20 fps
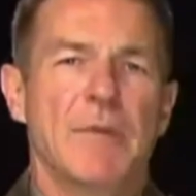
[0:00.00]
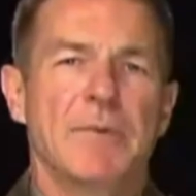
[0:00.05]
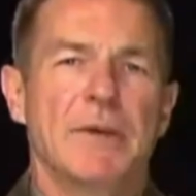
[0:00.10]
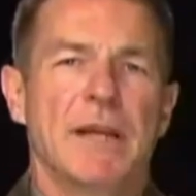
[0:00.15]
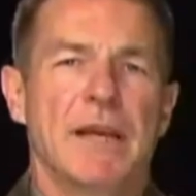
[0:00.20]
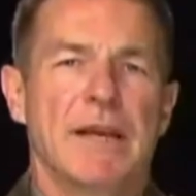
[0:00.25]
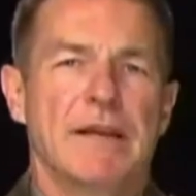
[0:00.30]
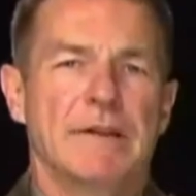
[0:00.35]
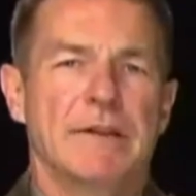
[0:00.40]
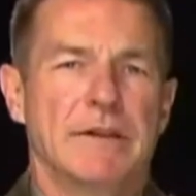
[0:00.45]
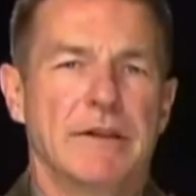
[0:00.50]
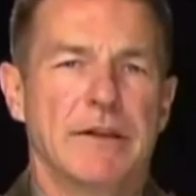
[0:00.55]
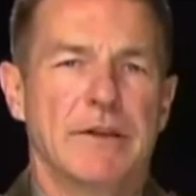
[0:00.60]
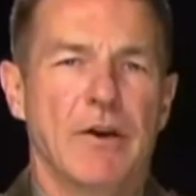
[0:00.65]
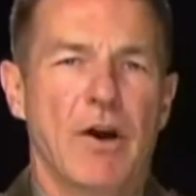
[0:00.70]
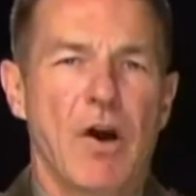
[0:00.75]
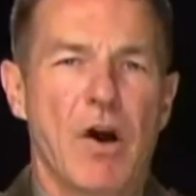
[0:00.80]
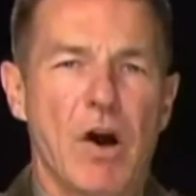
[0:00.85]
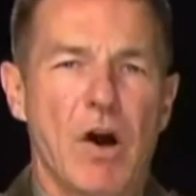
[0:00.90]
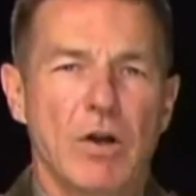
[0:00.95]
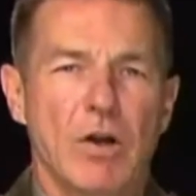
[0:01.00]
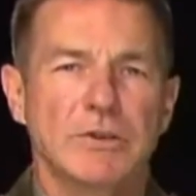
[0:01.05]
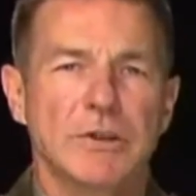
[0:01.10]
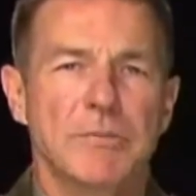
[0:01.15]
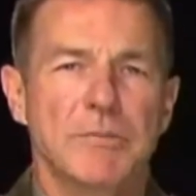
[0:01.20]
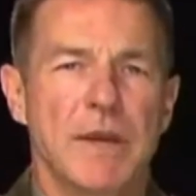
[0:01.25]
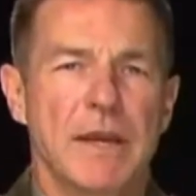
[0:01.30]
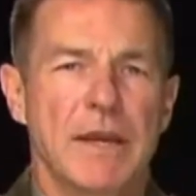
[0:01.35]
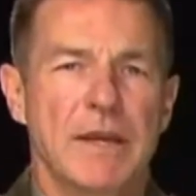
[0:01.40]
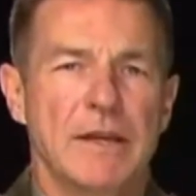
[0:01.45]
dominate in all
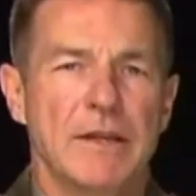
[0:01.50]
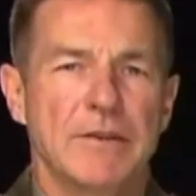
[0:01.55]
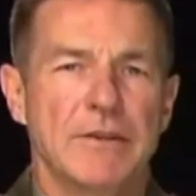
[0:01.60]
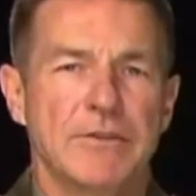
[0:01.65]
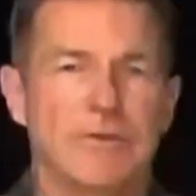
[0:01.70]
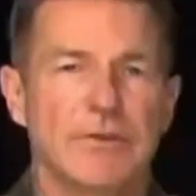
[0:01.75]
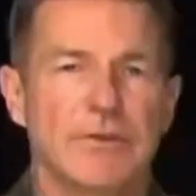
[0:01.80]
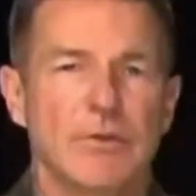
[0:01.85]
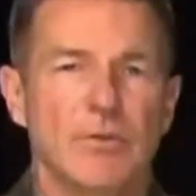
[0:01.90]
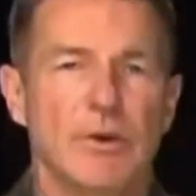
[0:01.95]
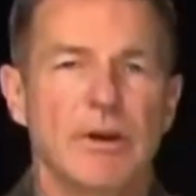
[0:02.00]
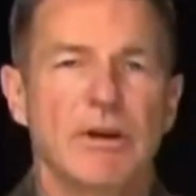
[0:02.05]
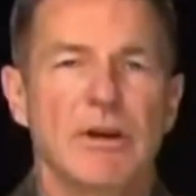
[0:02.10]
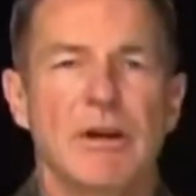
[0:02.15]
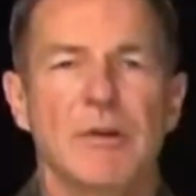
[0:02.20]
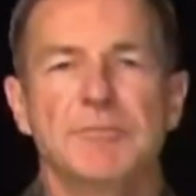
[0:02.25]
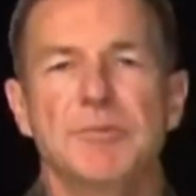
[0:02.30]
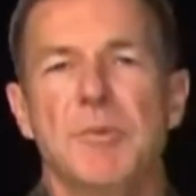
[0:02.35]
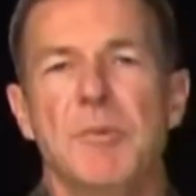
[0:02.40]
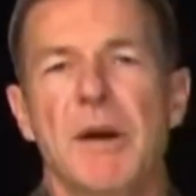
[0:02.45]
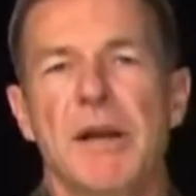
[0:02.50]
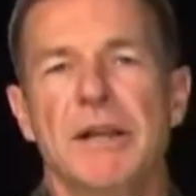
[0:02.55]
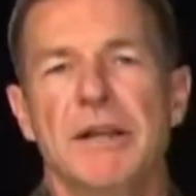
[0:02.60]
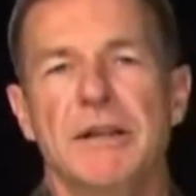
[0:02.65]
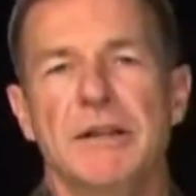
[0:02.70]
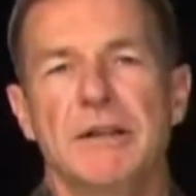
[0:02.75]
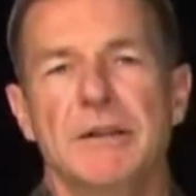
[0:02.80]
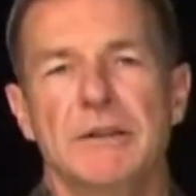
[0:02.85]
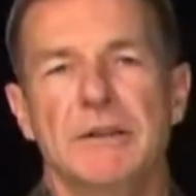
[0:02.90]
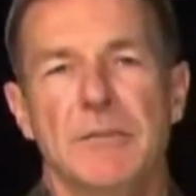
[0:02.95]
domains, we are
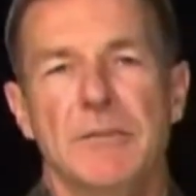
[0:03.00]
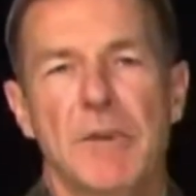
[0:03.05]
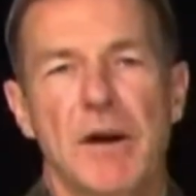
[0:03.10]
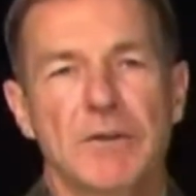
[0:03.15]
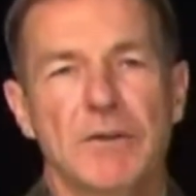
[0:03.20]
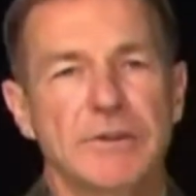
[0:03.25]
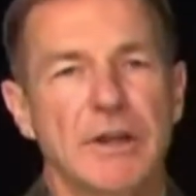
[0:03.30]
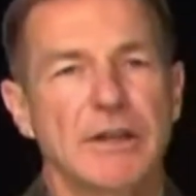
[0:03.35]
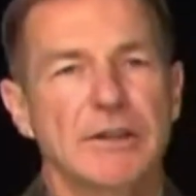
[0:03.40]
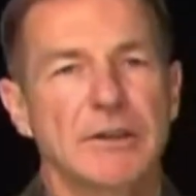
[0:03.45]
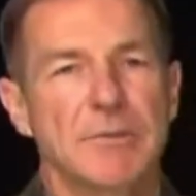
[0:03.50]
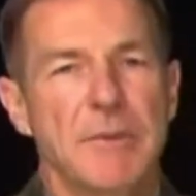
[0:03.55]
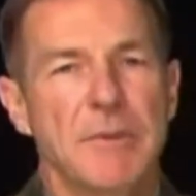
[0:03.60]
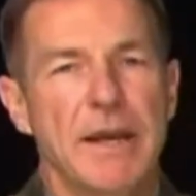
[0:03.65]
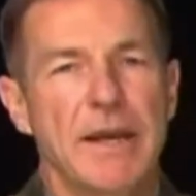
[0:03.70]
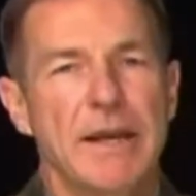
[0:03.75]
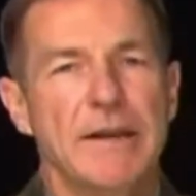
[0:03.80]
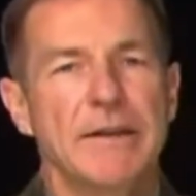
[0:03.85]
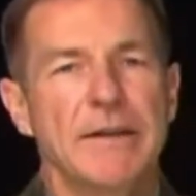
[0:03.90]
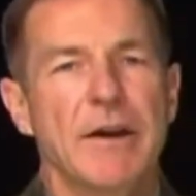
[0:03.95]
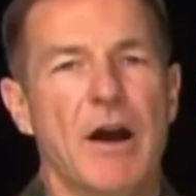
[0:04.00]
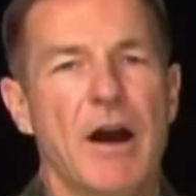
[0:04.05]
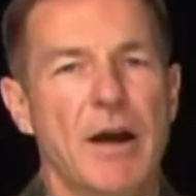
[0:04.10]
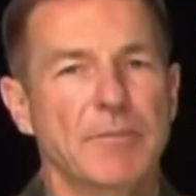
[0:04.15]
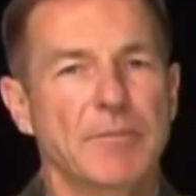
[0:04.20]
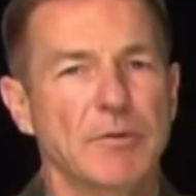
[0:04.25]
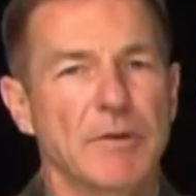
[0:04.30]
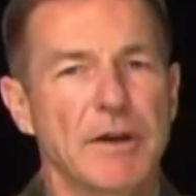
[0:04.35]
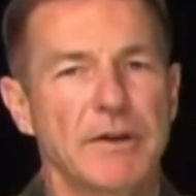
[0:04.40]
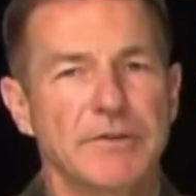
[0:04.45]
implementing the multi-domain
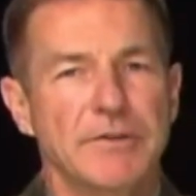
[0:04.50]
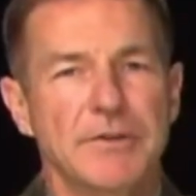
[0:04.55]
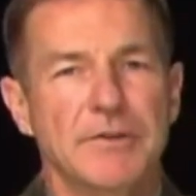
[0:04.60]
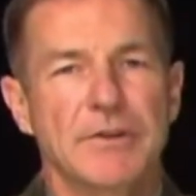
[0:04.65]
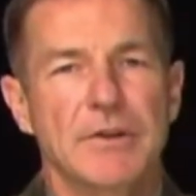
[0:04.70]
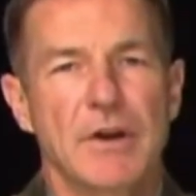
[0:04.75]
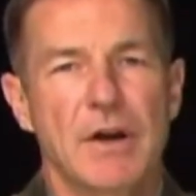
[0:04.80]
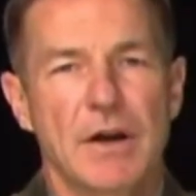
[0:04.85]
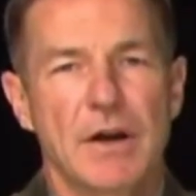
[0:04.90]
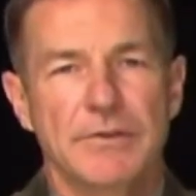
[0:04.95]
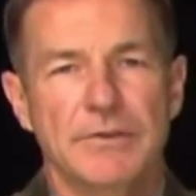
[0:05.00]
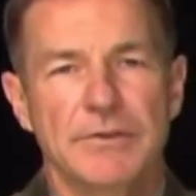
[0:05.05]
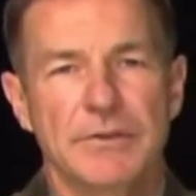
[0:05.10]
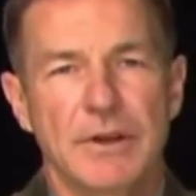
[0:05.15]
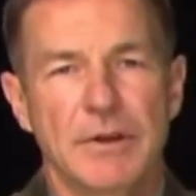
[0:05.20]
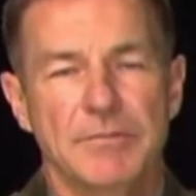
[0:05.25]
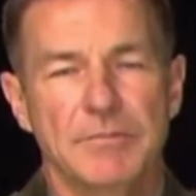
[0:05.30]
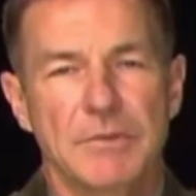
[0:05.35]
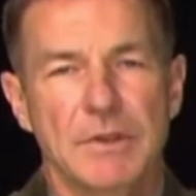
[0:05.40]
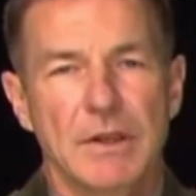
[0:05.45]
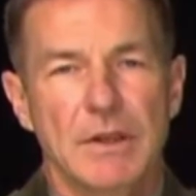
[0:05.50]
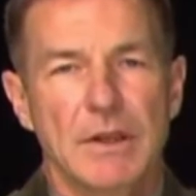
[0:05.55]
operations concept.